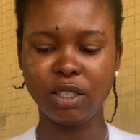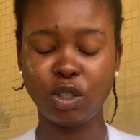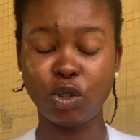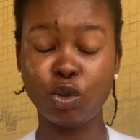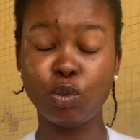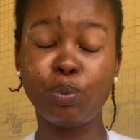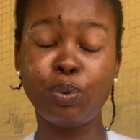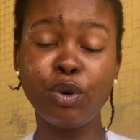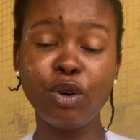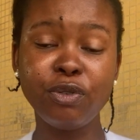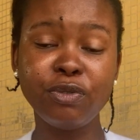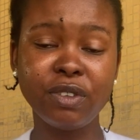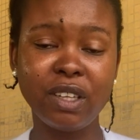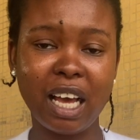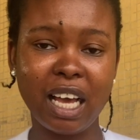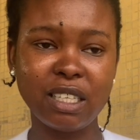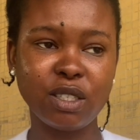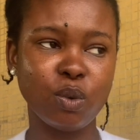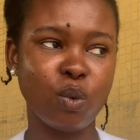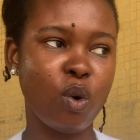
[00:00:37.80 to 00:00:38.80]
to prove
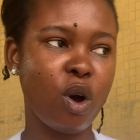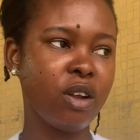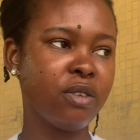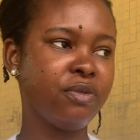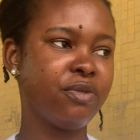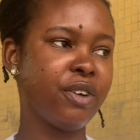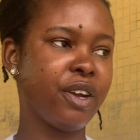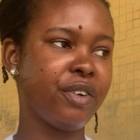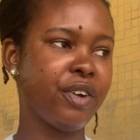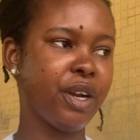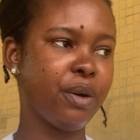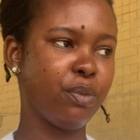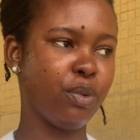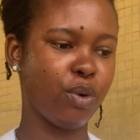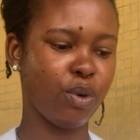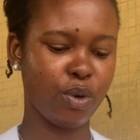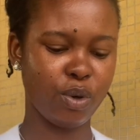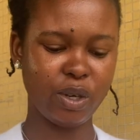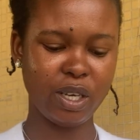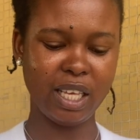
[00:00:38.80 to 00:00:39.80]
that one
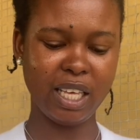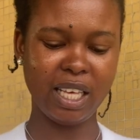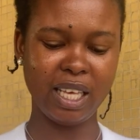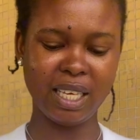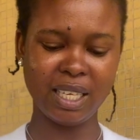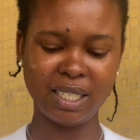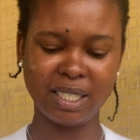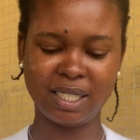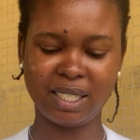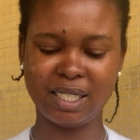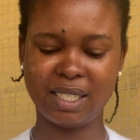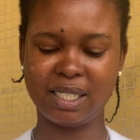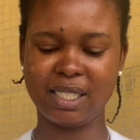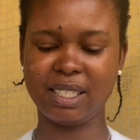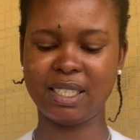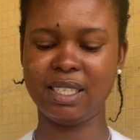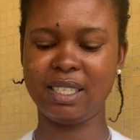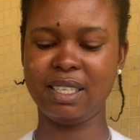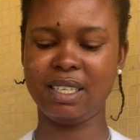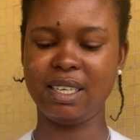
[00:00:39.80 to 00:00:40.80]
variable
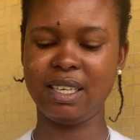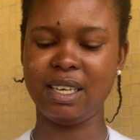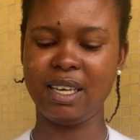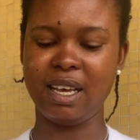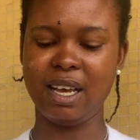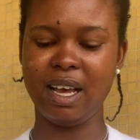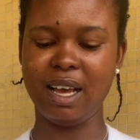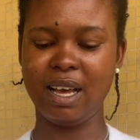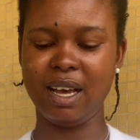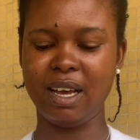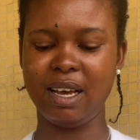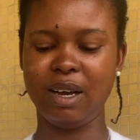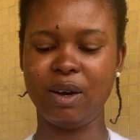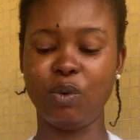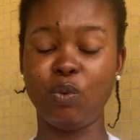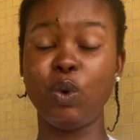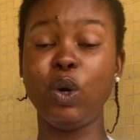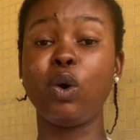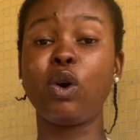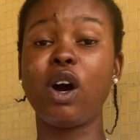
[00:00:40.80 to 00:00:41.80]
is
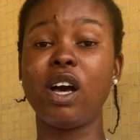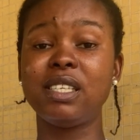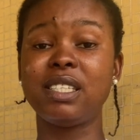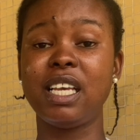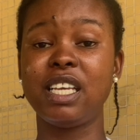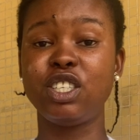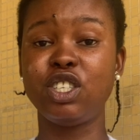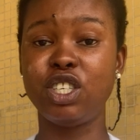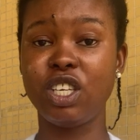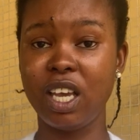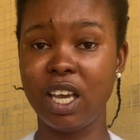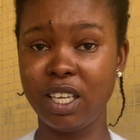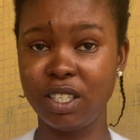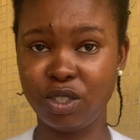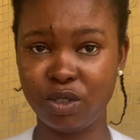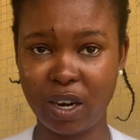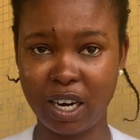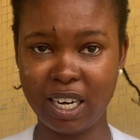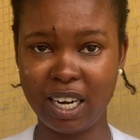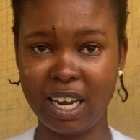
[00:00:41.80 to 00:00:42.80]
will cause a
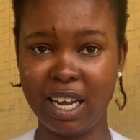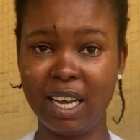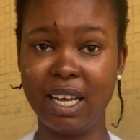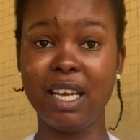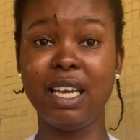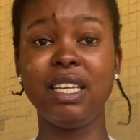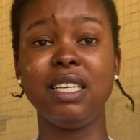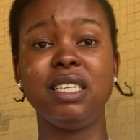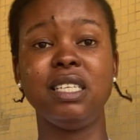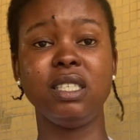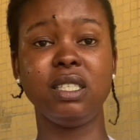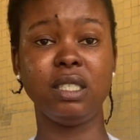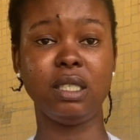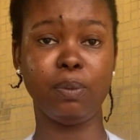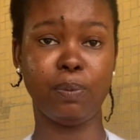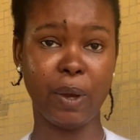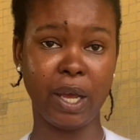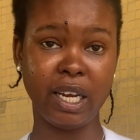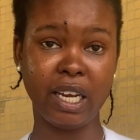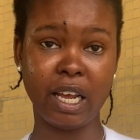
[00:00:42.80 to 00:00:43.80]
change rather in the
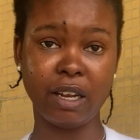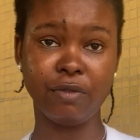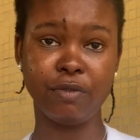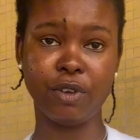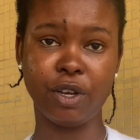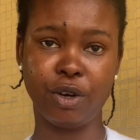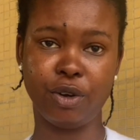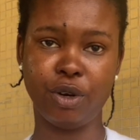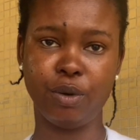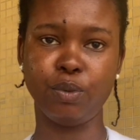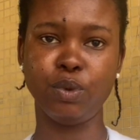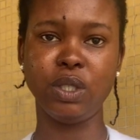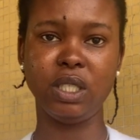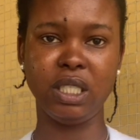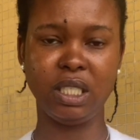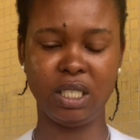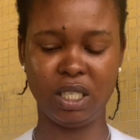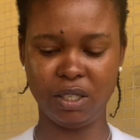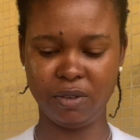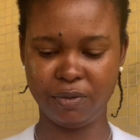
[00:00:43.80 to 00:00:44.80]
dependent variable,
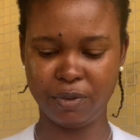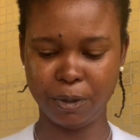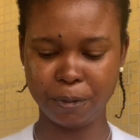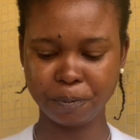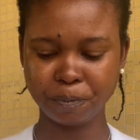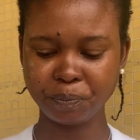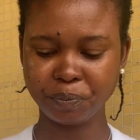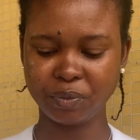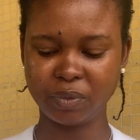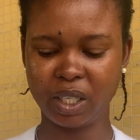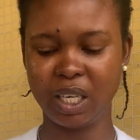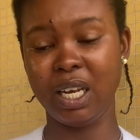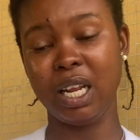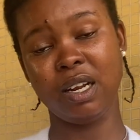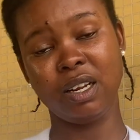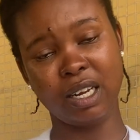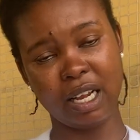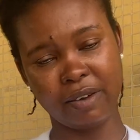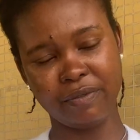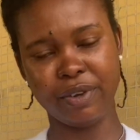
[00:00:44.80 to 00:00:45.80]
the DV, in
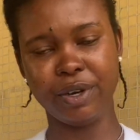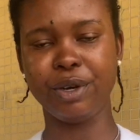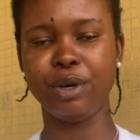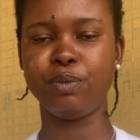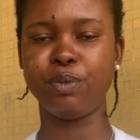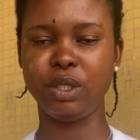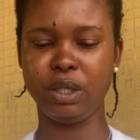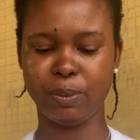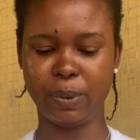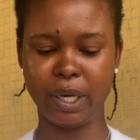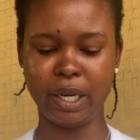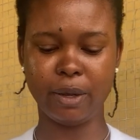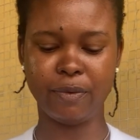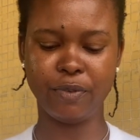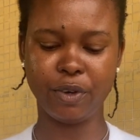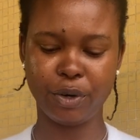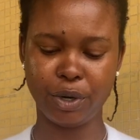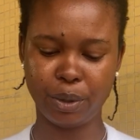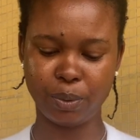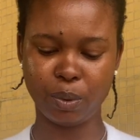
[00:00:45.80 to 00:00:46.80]
another variable,
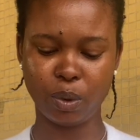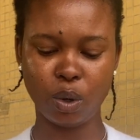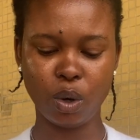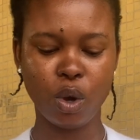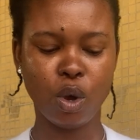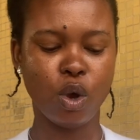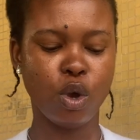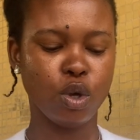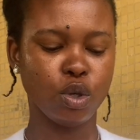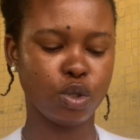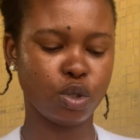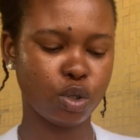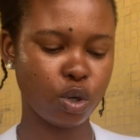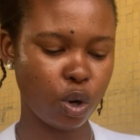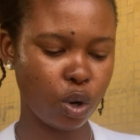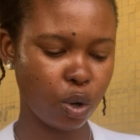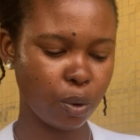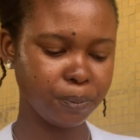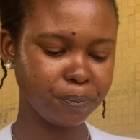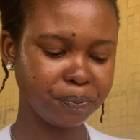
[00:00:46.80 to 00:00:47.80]
dependent variable.
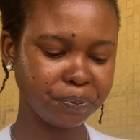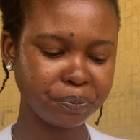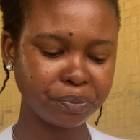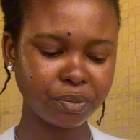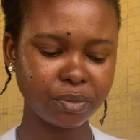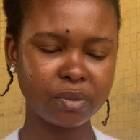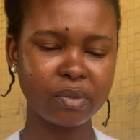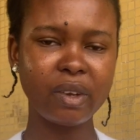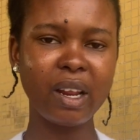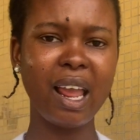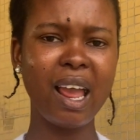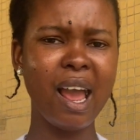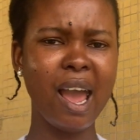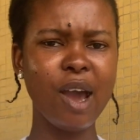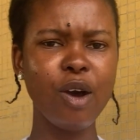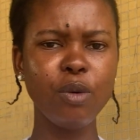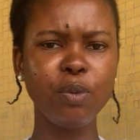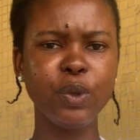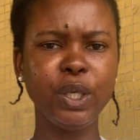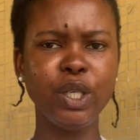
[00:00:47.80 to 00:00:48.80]
So
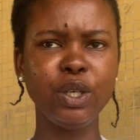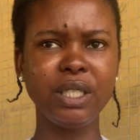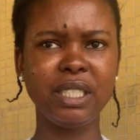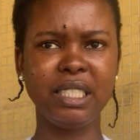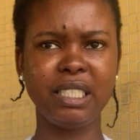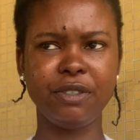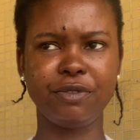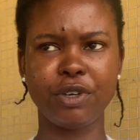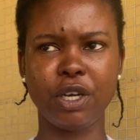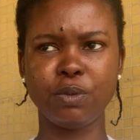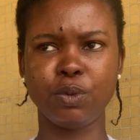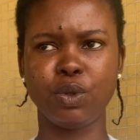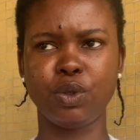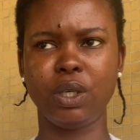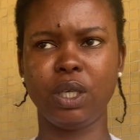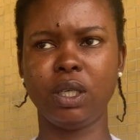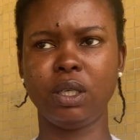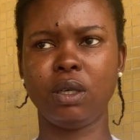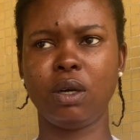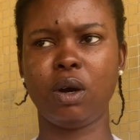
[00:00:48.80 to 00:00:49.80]
I hope we know the difference
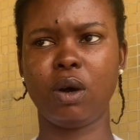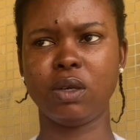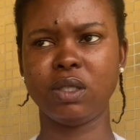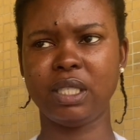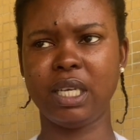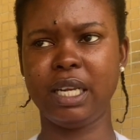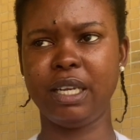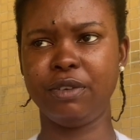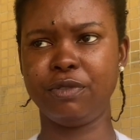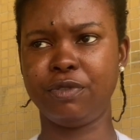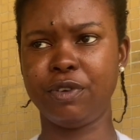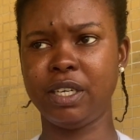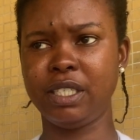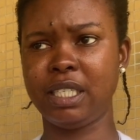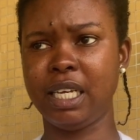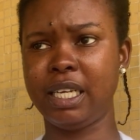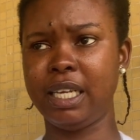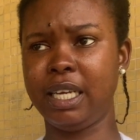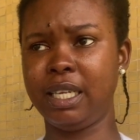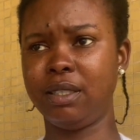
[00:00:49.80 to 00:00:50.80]
between causal
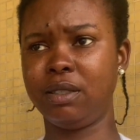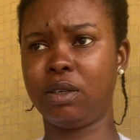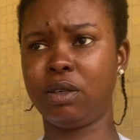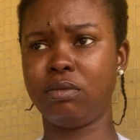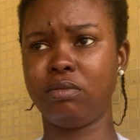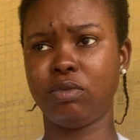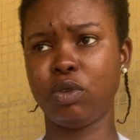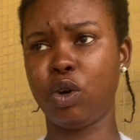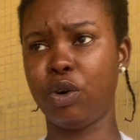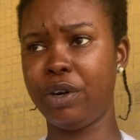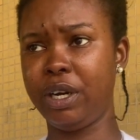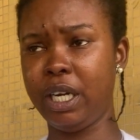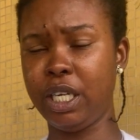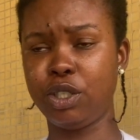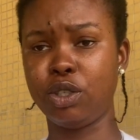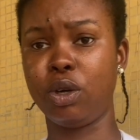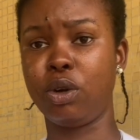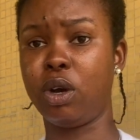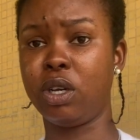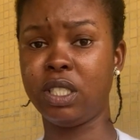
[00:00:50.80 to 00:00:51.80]
inference and then
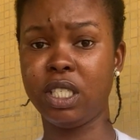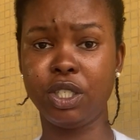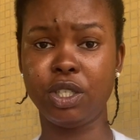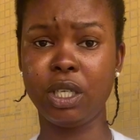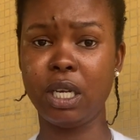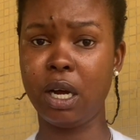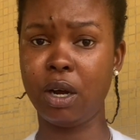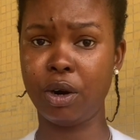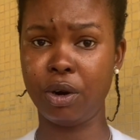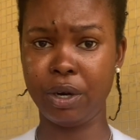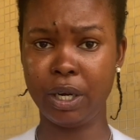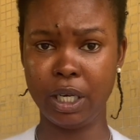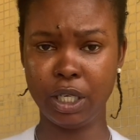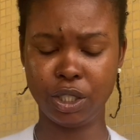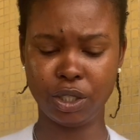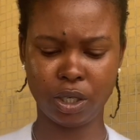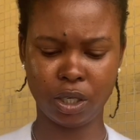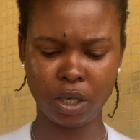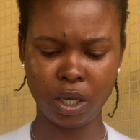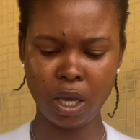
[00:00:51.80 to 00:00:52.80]
correlation, causation and
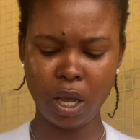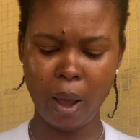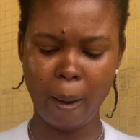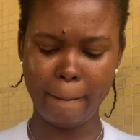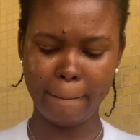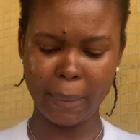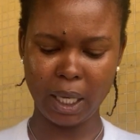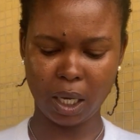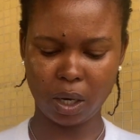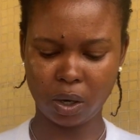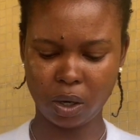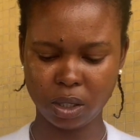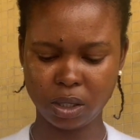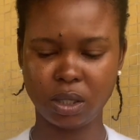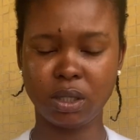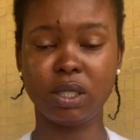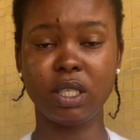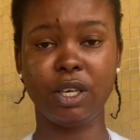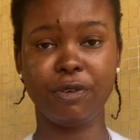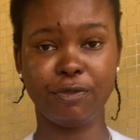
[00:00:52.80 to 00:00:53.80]
correlation,
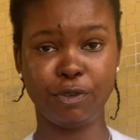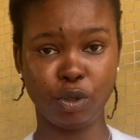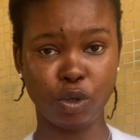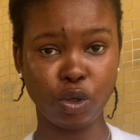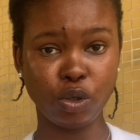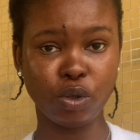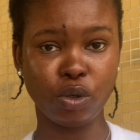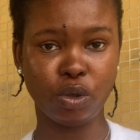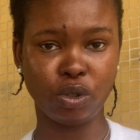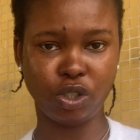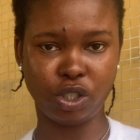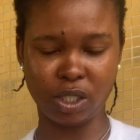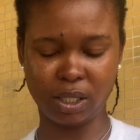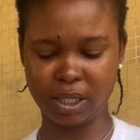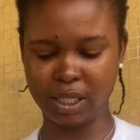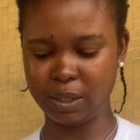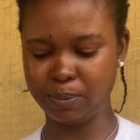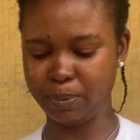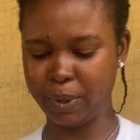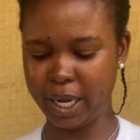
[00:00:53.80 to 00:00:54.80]
because if you don't know,
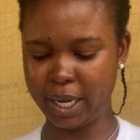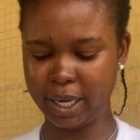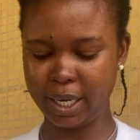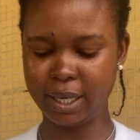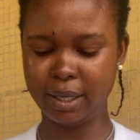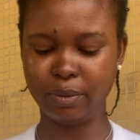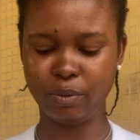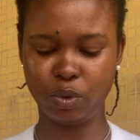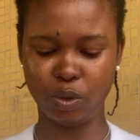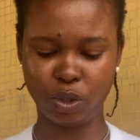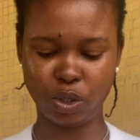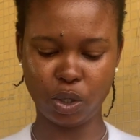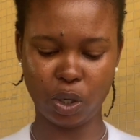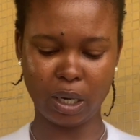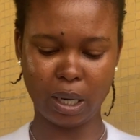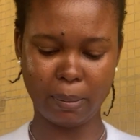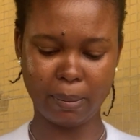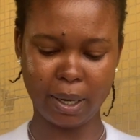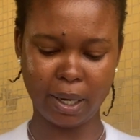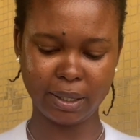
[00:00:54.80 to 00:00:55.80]
just sit back, we'll
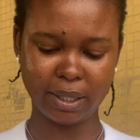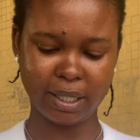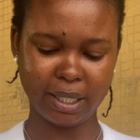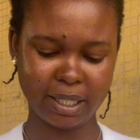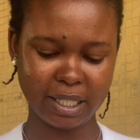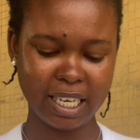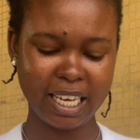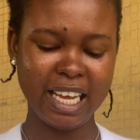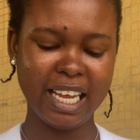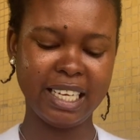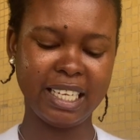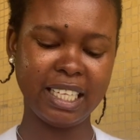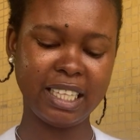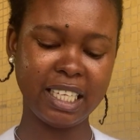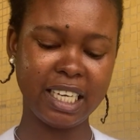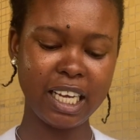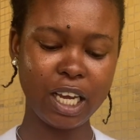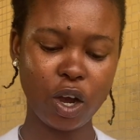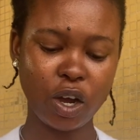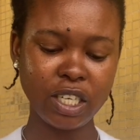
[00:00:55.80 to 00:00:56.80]
talk about it. The
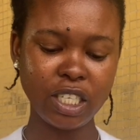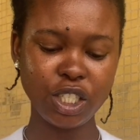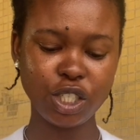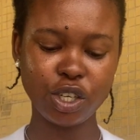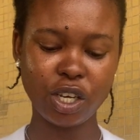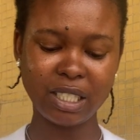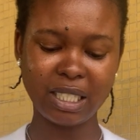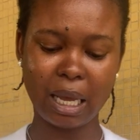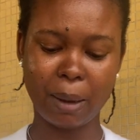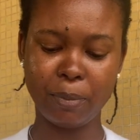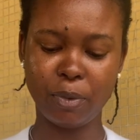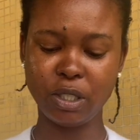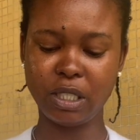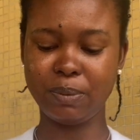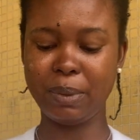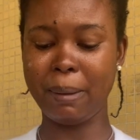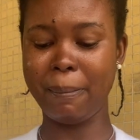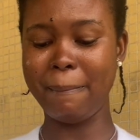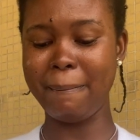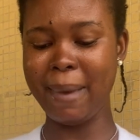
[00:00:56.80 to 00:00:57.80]
three conditions that
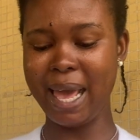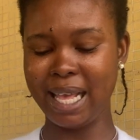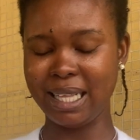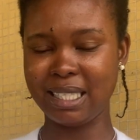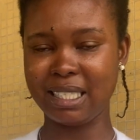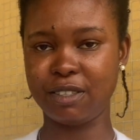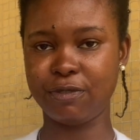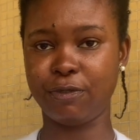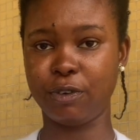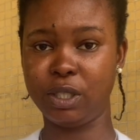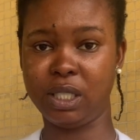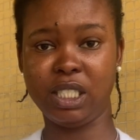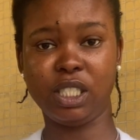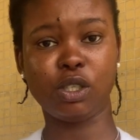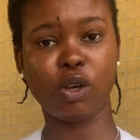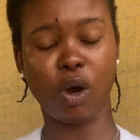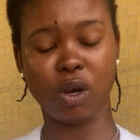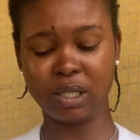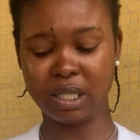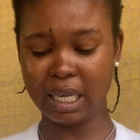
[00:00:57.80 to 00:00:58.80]
must be met for
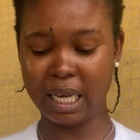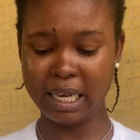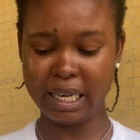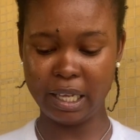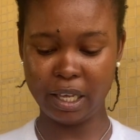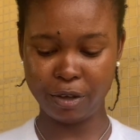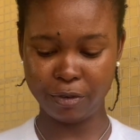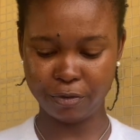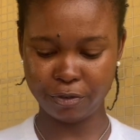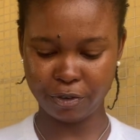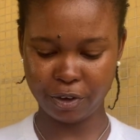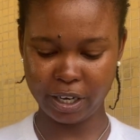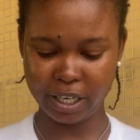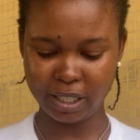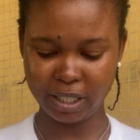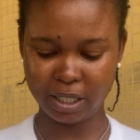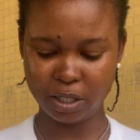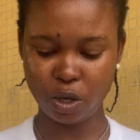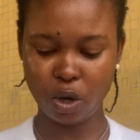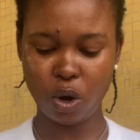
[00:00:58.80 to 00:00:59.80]
this causal
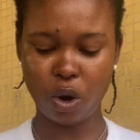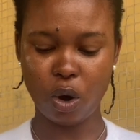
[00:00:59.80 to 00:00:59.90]
inference,